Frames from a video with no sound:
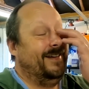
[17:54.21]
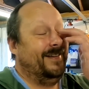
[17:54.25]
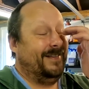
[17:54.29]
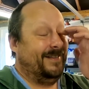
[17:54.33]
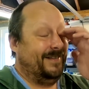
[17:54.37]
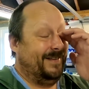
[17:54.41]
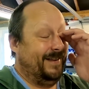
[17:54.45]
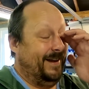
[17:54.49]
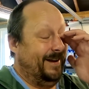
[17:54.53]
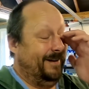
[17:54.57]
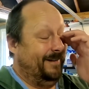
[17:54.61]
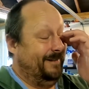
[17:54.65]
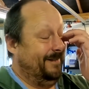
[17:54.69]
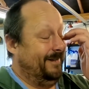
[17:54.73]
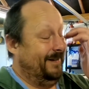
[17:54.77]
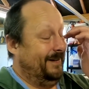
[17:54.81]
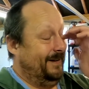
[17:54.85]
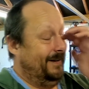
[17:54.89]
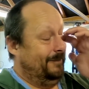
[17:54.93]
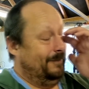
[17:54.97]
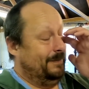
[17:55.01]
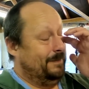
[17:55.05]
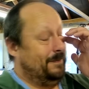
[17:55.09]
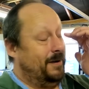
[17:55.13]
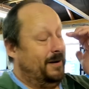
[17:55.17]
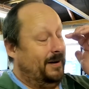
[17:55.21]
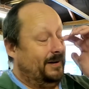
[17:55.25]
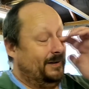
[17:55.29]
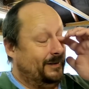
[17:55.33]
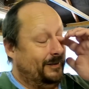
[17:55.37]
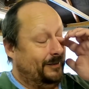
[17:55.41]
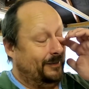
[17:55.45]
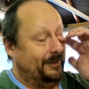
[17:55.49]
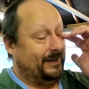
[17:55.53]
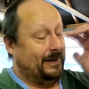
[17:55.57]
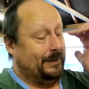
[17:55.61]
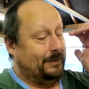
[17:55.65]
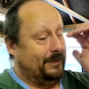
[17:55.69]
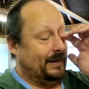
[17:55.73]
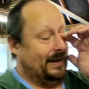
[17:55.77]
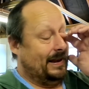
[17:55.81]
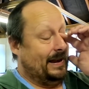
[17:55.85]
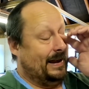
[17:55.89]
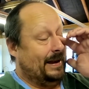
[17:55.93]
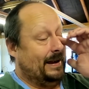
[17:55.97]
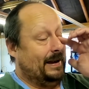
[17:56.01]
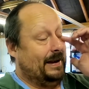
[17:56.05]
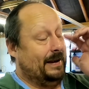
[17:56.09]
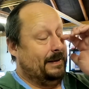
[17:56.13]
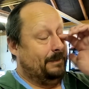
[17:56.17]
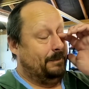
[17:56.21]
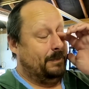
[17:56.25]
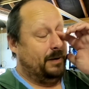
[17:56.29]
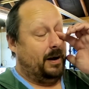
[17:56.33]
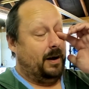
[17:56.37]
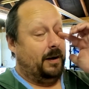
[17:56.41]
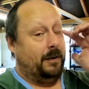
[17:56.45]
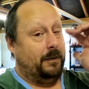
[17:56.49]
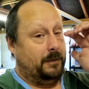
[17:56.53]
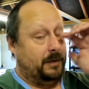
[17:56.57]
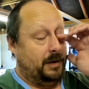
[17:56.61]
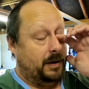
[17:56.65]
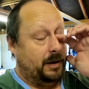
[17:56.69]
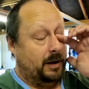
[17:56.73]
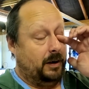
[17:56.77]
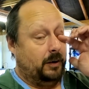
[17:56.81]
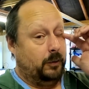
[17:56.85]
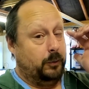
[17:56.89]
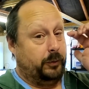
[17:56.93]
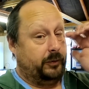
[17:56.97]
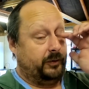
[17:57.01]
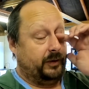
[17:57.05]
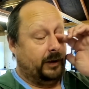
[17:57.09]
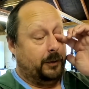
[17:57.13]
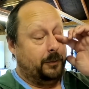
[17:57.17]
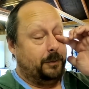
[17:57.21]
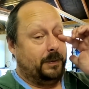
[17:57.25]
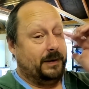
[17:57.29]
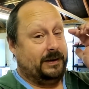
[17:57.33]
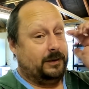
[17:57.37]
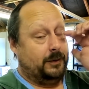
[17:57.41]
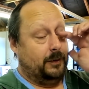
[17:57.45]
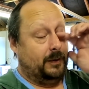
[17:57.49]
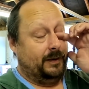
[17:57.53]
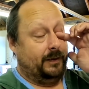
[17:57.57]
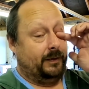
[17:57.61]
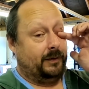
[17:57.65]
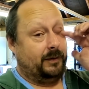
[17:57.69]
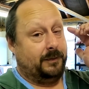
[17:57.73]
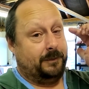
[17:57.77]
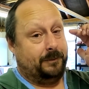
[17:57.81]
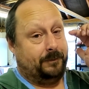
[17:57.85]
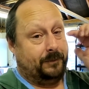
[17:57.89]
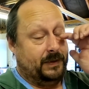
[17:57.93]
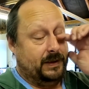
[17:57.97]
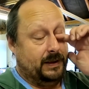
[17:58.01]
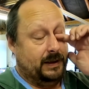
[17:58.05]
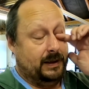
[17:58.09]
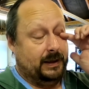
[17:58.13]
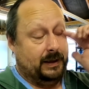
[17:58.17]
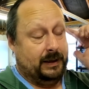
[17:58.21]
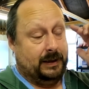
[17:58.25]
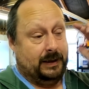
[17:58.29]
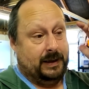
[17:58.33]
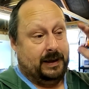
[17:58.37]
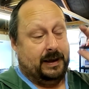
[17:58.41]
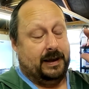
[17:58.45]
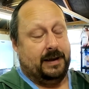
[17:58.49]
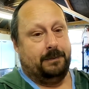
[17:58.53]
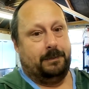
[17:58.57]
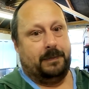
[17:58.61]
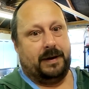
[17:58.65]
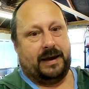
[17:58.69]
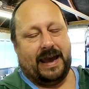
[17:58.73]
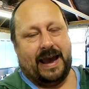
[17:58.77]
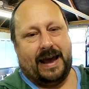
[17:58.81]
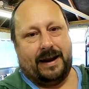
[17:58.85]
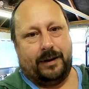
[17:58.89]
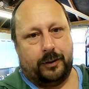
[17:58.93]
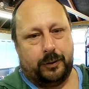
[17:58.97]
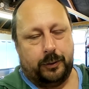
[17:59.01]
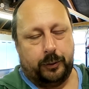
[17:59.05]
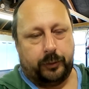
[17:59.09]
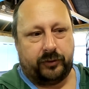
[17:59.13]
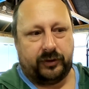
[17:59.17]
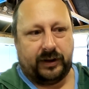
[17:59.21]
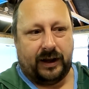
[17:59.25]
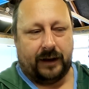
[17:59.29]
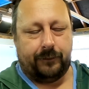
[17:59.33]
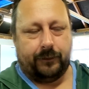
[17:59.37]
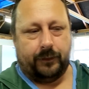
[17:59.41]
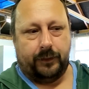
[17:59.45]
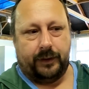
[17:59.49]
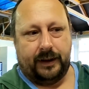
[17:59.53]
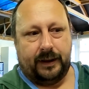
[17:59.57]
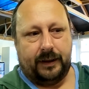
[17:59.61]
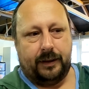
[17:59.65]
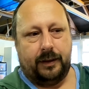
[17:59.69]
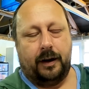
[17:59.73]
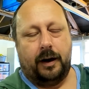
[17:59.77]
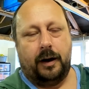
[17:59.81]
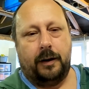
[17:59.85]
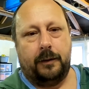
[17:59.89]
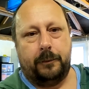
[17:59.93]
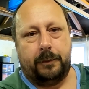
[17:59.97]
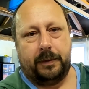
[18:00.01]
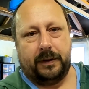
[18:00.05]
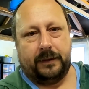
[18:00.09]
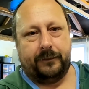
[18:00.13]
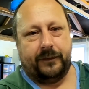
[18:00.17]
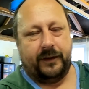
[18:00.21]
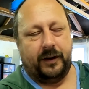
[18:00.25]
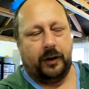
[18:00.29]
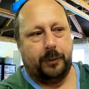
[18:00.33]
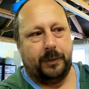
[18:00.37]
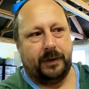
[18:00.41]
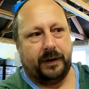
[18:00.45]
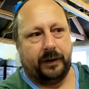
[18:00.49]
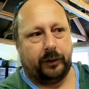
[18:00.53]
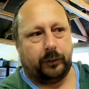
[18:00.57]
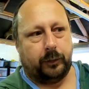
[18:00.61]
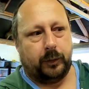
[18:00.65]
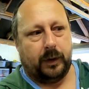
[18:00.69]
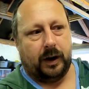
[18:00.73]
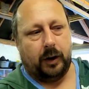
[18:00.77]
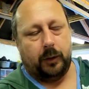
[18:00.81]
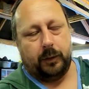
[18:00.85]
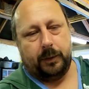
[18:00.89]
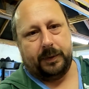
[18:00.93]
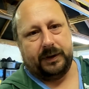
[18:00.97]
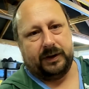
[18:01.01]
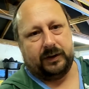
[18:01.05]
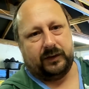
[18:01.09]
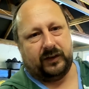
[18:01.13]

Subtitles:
So we might do some of that. But I'll also be doing some mechanical stuff on it that I'll be filming as well. We'll be